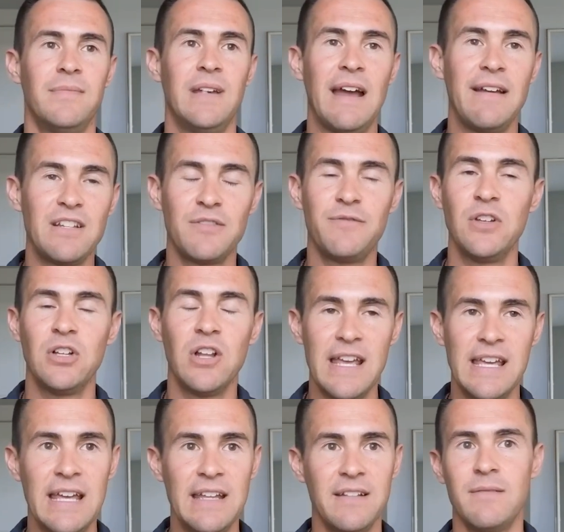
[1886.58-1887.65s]
I just feel
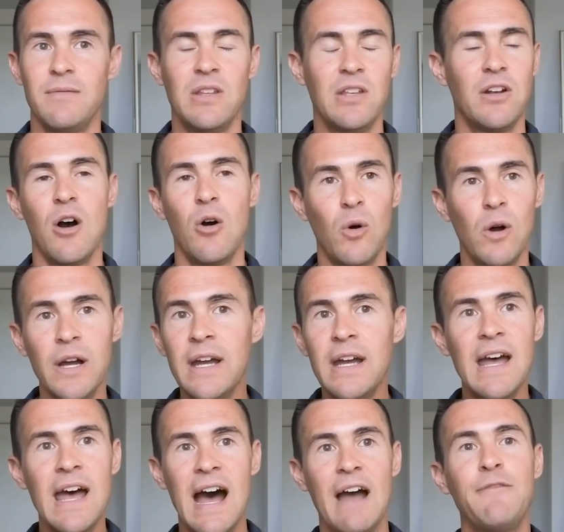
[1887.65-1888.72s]
like it,
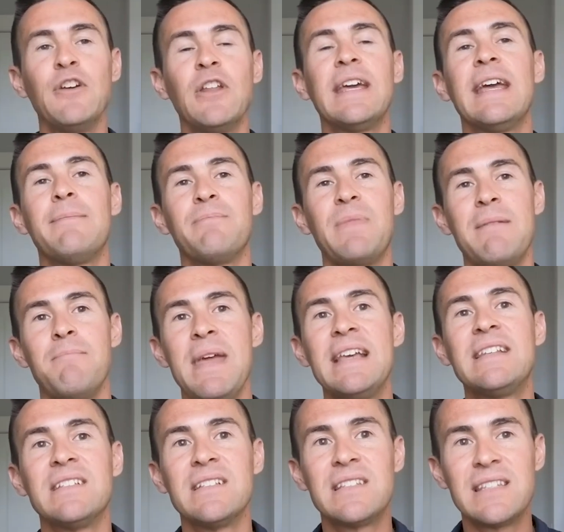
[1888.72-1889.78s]
I feel like it
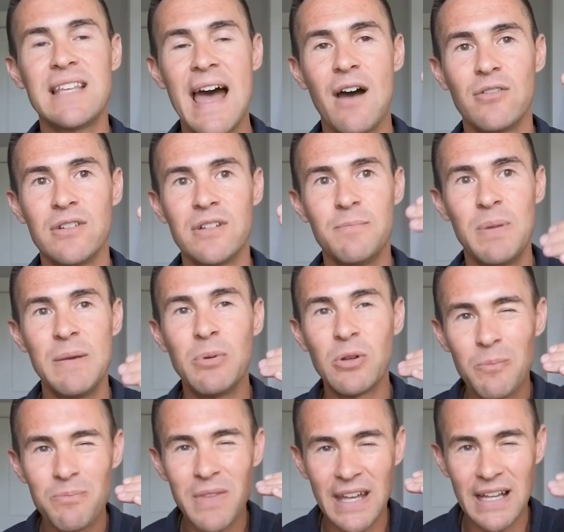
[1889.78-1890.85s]
makes it sound,
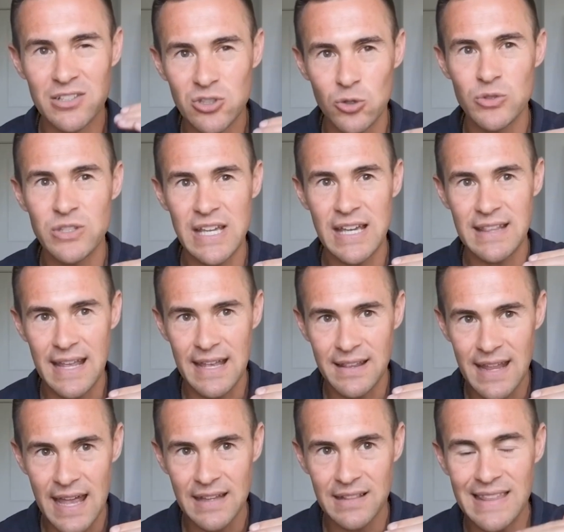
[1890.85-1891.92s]
people like associate,
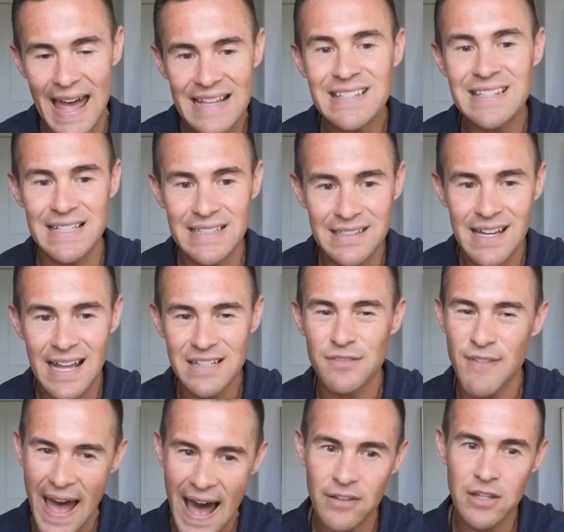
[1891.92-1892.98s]
they lessen its
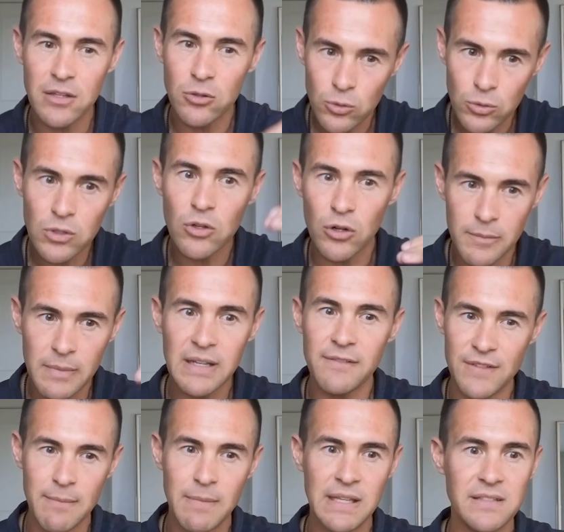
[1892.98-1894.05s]
value. You know what I mean?
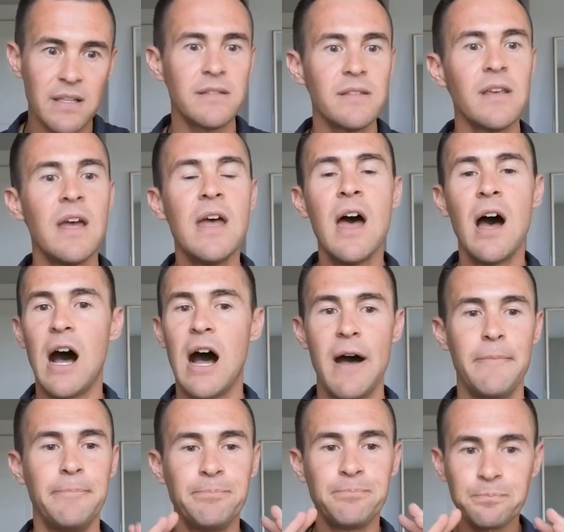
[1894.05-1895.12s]
If that makes sense.
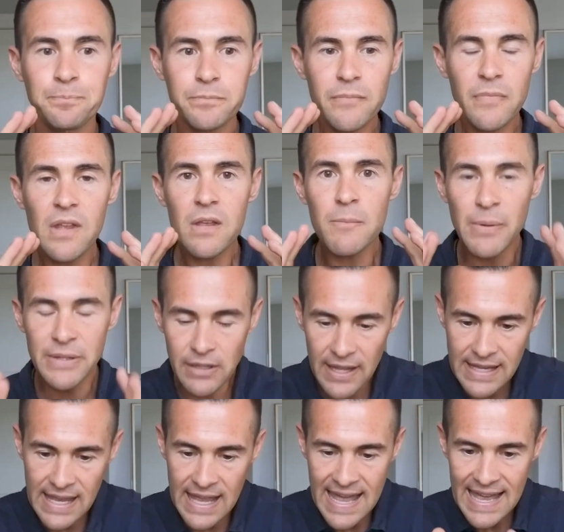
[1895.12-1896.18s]
But
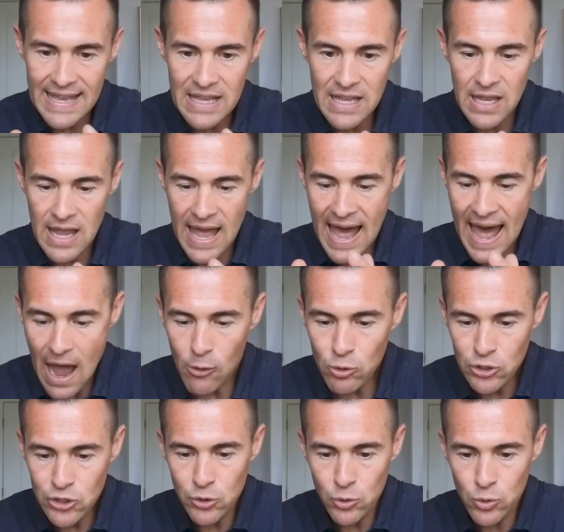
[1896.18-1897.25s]
like
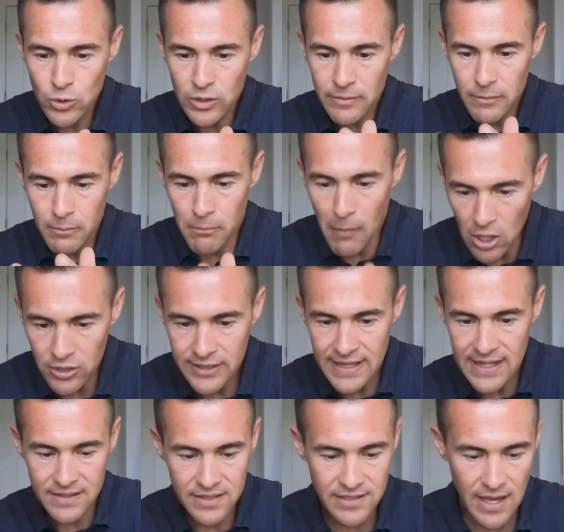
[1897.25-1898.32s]
how to
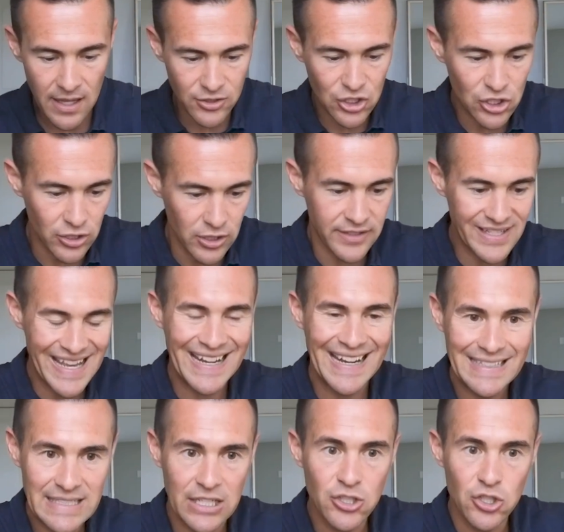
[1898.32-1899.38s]
market and sell insurance in
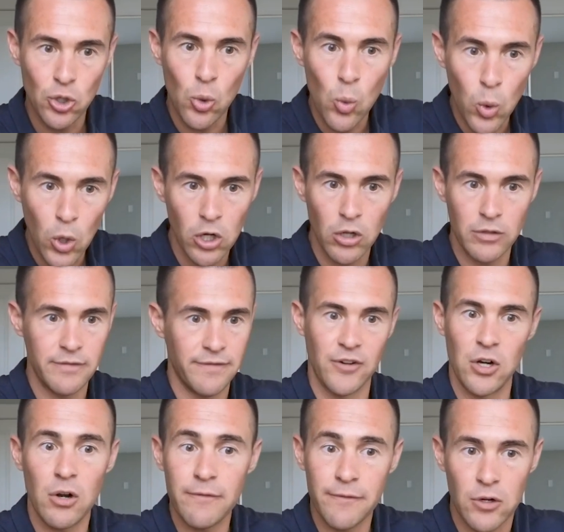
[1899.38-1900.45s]
a digital world
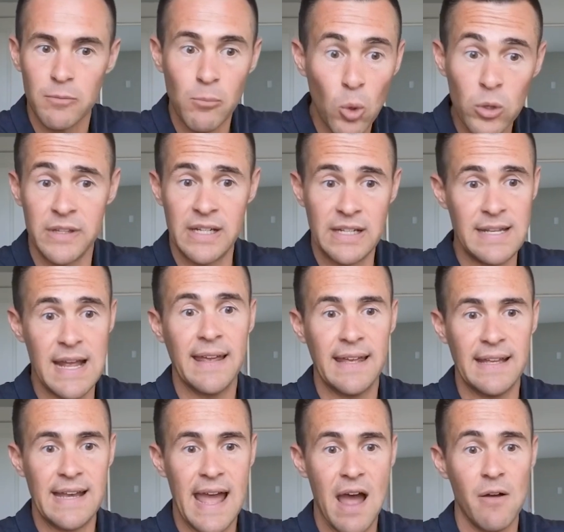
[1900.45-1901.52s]
for more than a
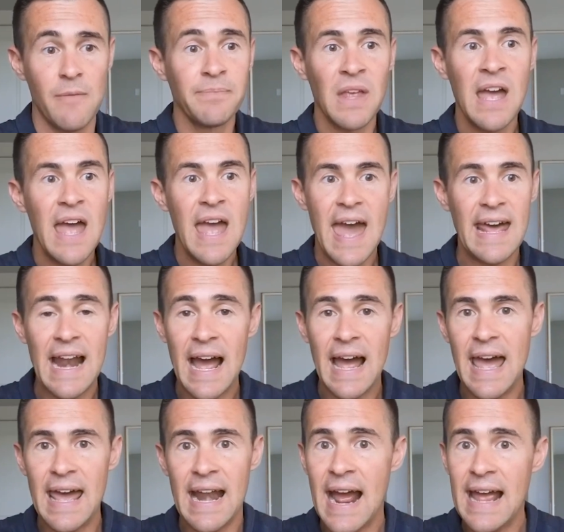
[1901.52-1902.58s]
decade now. And
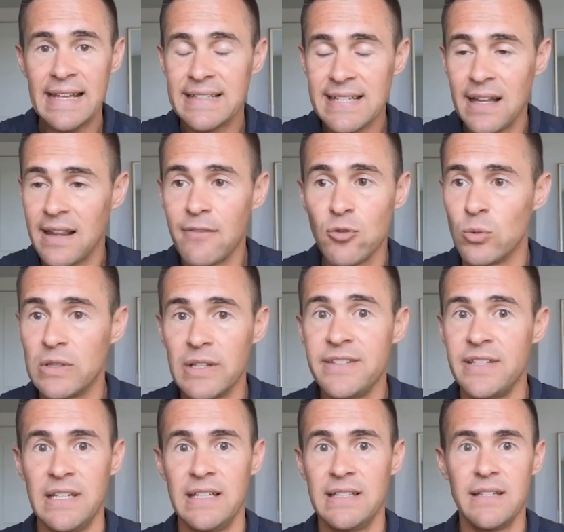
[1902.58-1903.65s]
I can tell everyone
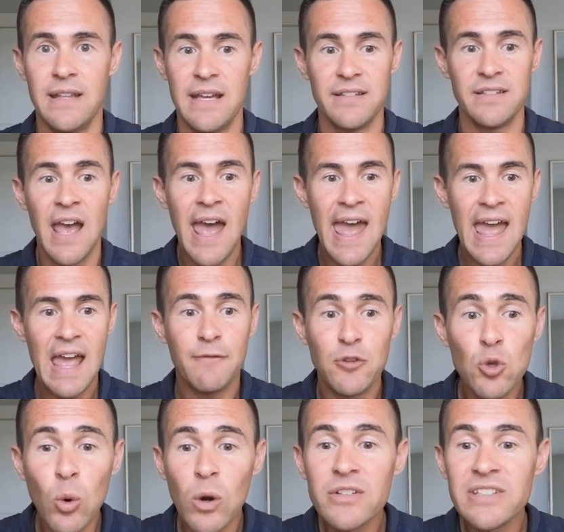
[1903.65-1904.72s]
listening to this,
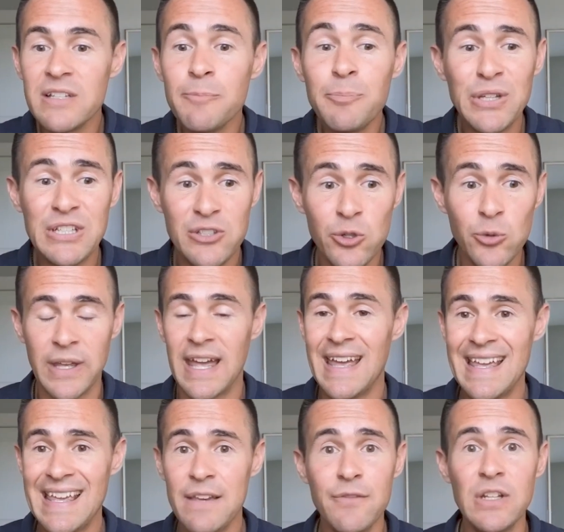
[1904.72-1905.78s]
if you are simply doing
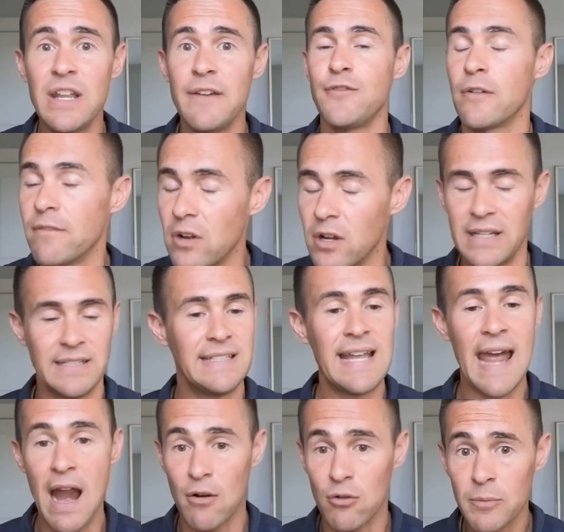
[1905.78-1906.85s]
it, even if you're
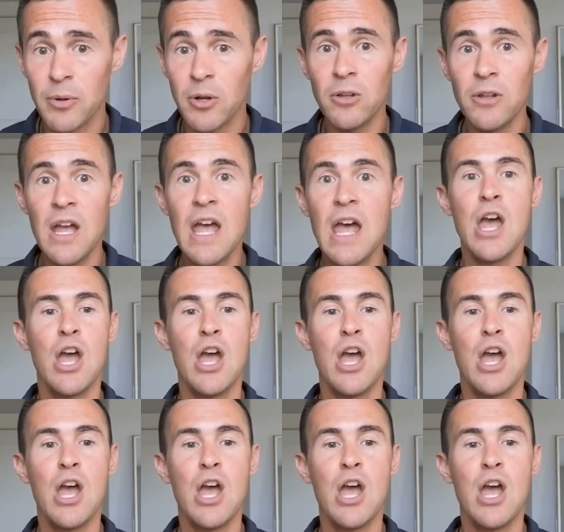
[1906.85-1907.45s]
terrible,